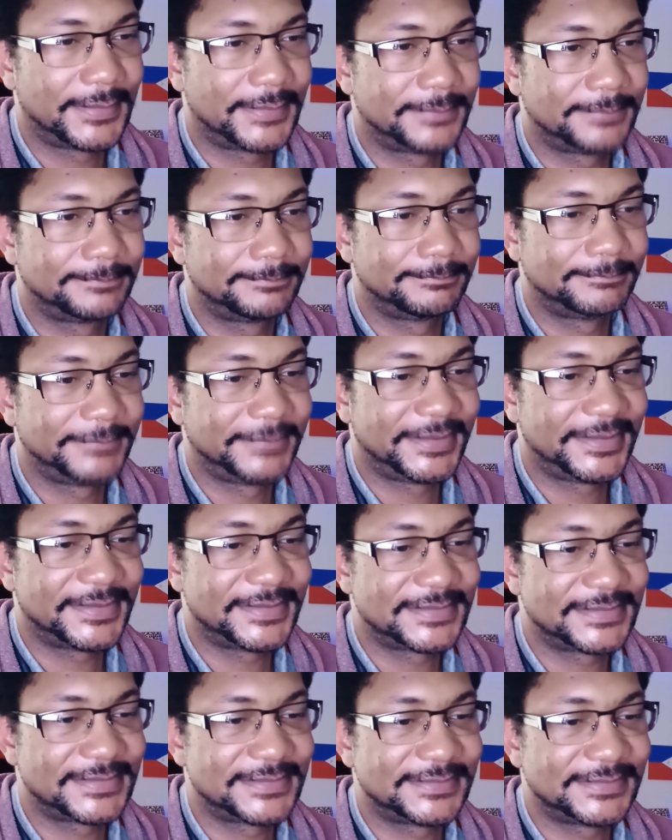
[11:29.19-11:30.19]

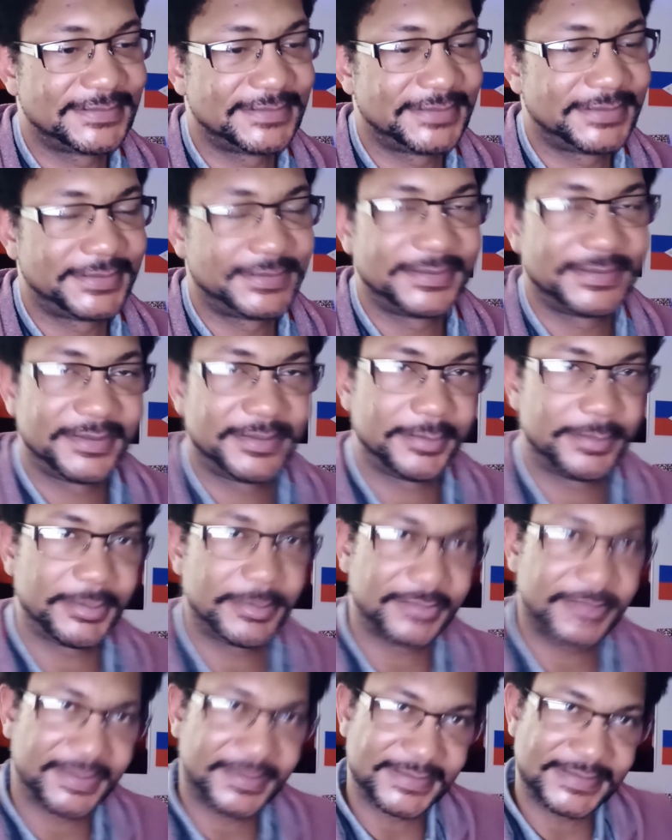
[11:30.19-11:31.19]
Because literally the people
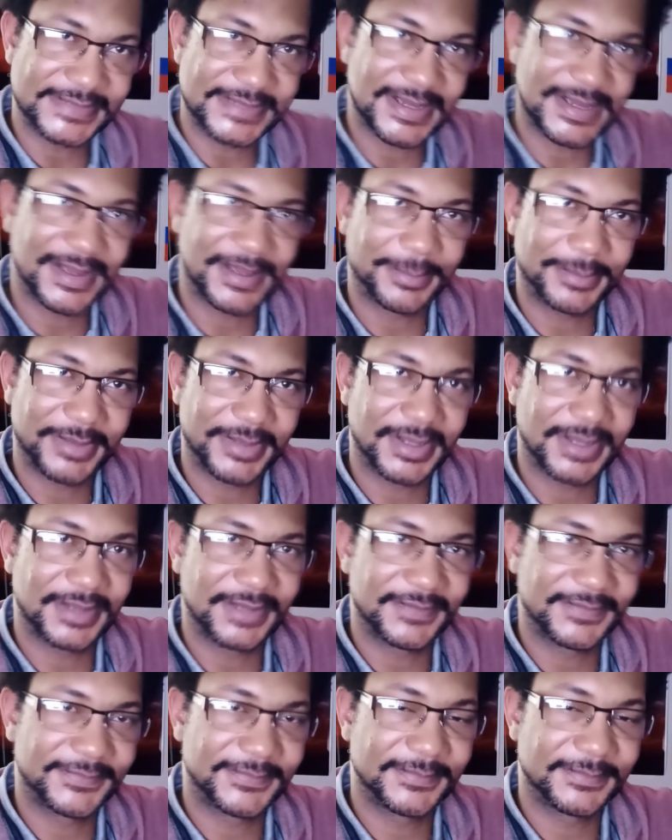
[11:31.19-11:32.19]
at the top
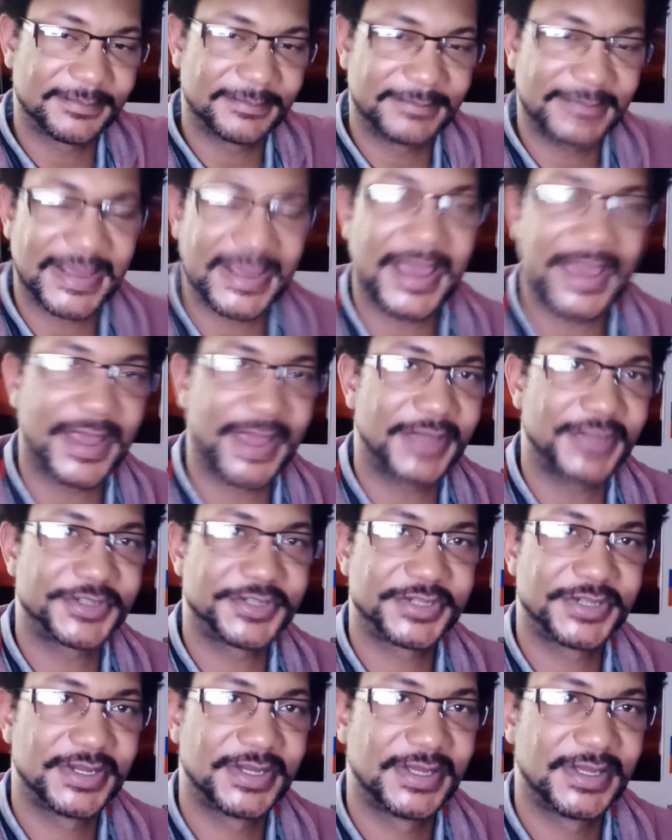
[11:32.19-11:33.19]
have
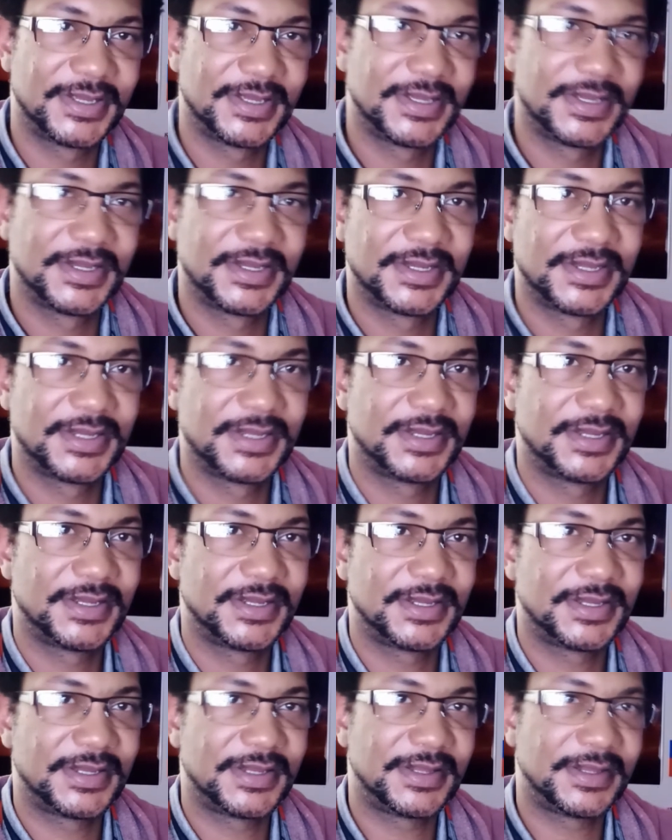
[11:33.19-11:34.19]
cash.
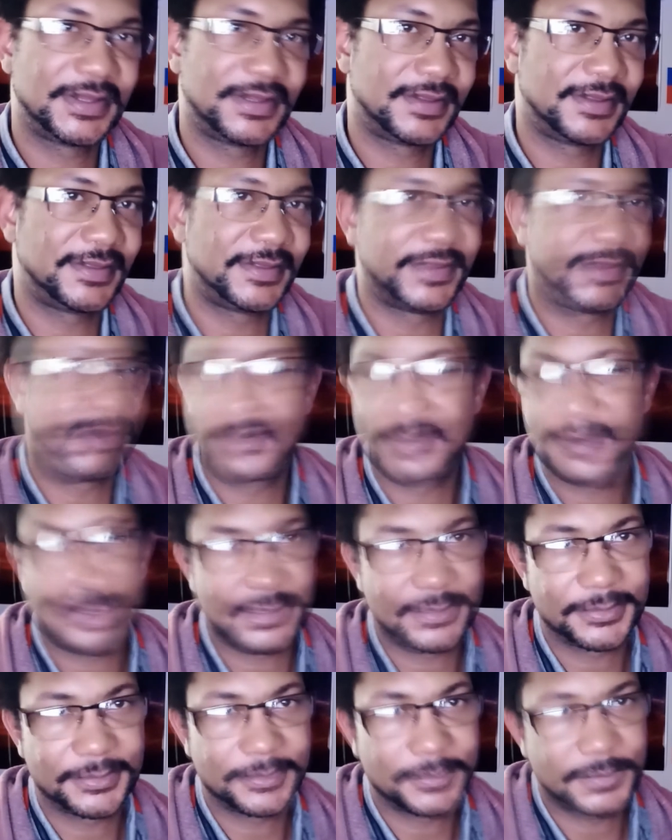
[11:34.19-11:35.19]
They're not
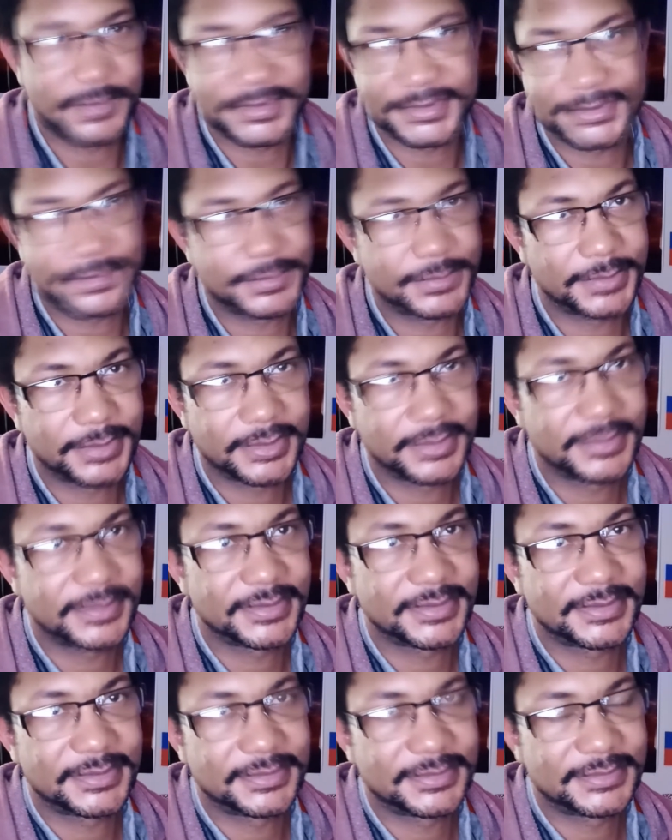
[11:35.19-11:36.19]
the ones who are
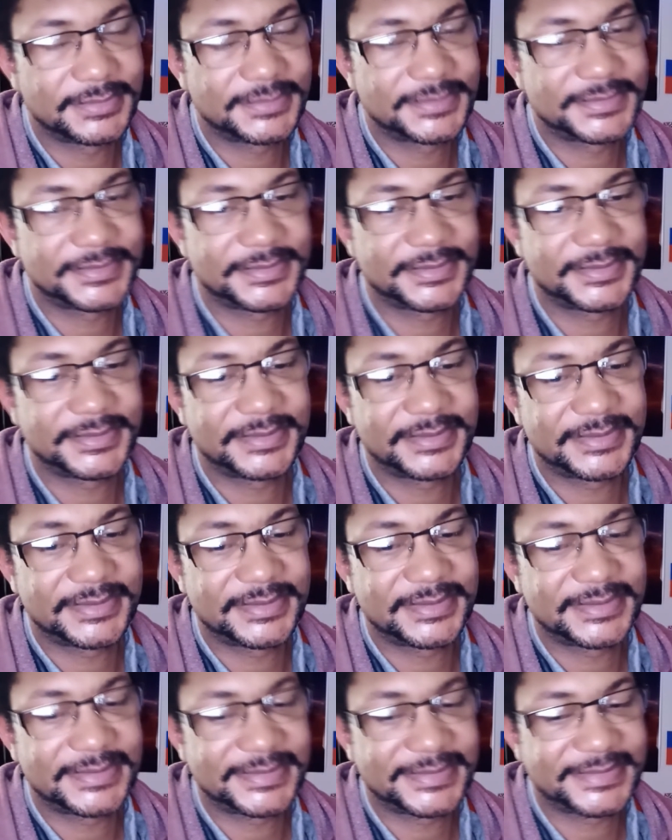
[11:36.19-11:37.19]
hurting. So
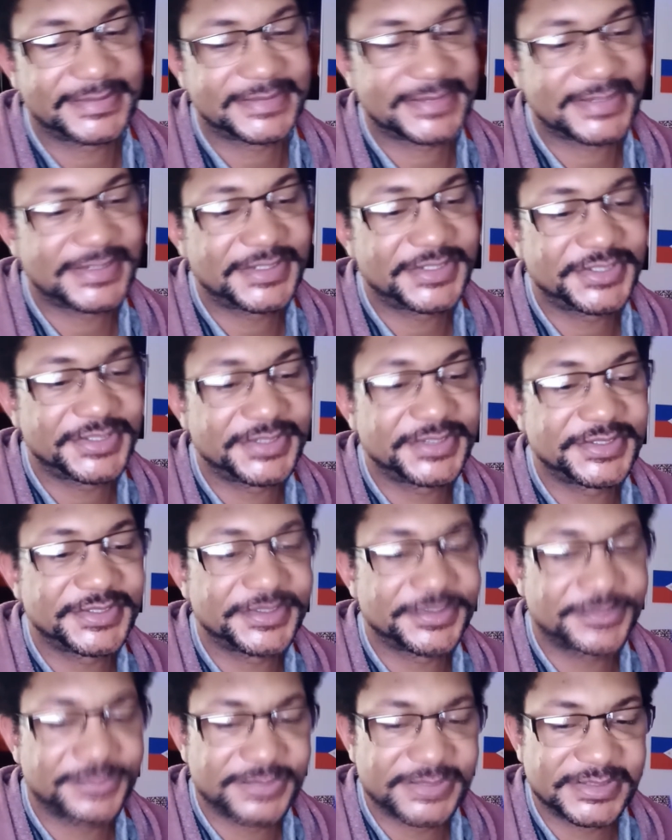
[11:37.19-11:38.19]
the sanctions is
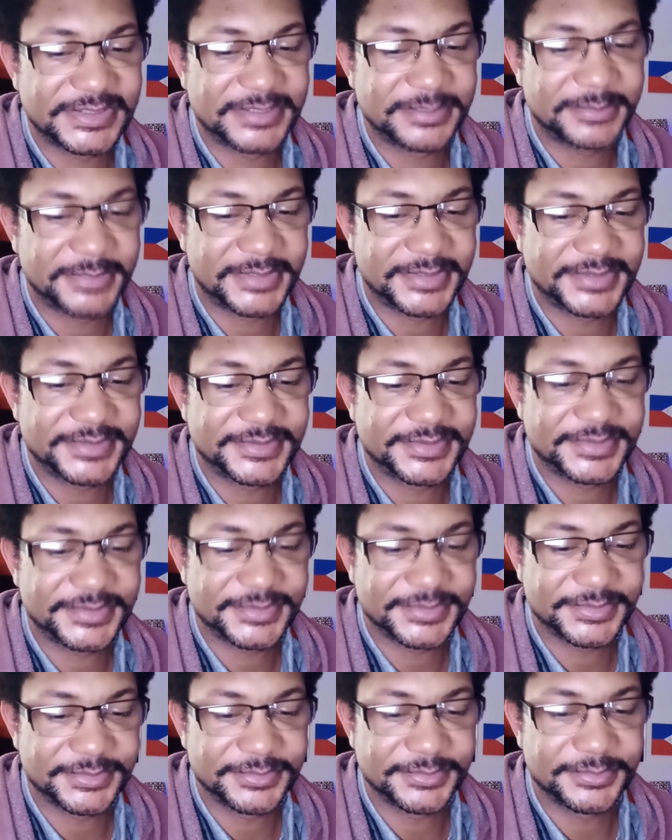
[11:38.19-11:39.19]
really meant
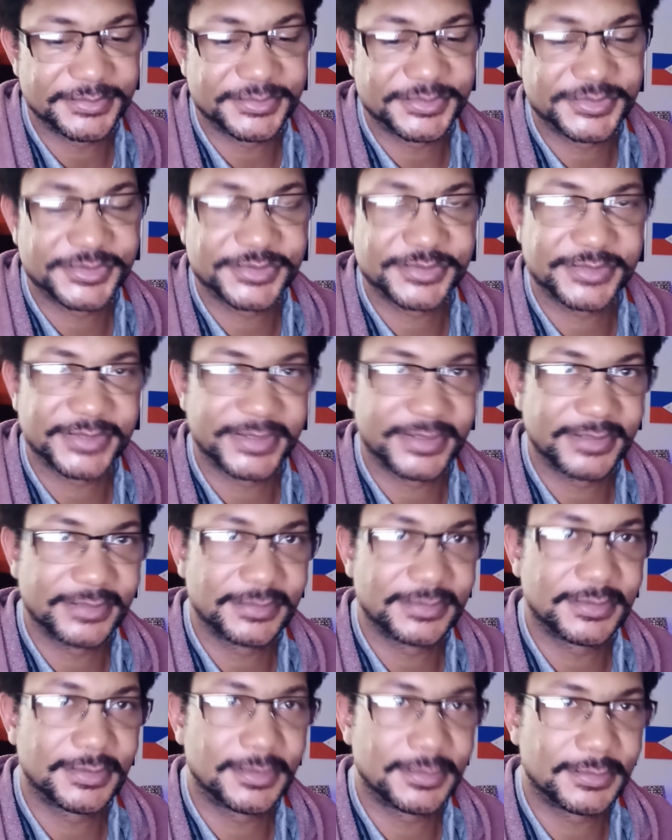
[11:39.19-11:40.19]
to
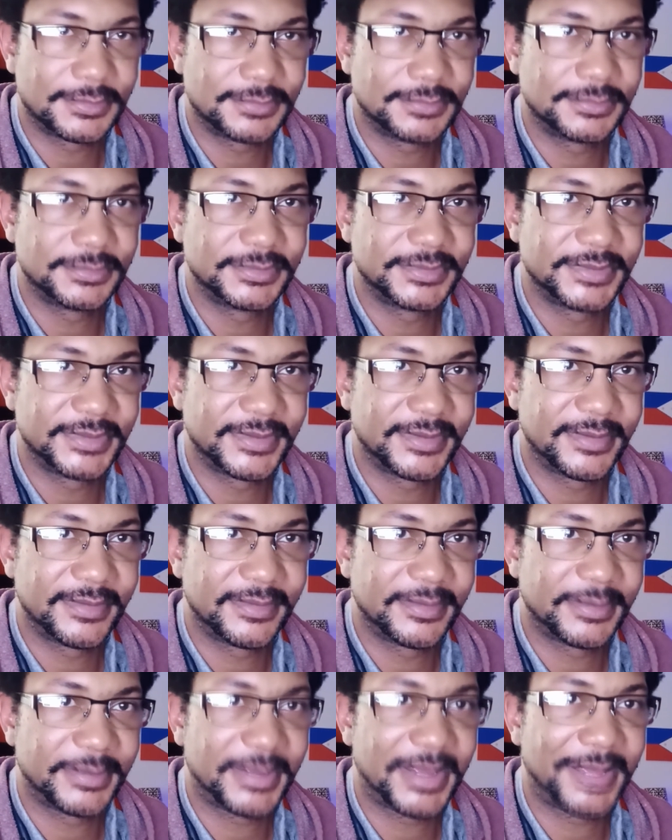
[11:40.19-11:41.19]
stranglehold the
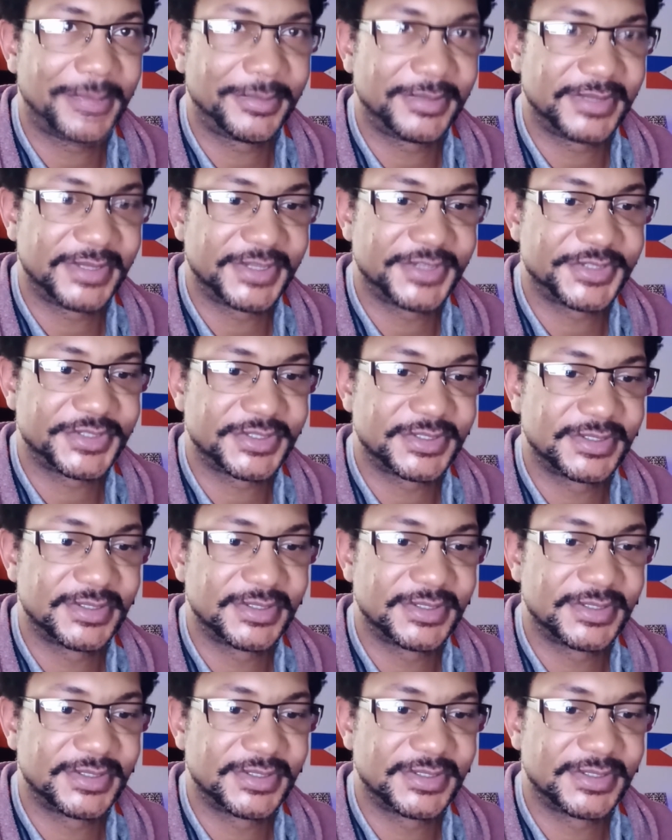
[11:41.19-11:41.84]
population